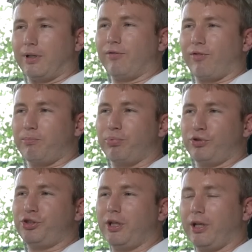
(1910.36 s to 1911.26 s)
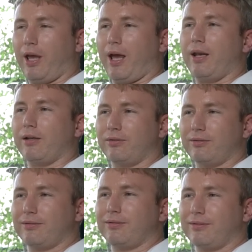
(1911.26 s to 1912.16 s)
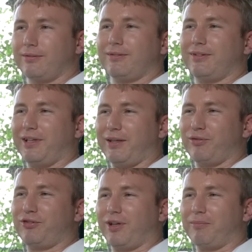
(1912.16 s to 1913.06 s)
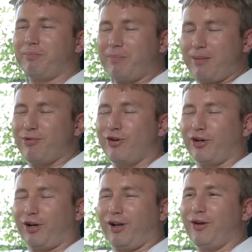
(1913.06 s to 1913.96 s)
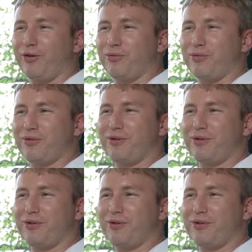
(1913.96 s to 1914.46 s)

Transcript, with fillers: And if I push you again to give us a, maybe another clue,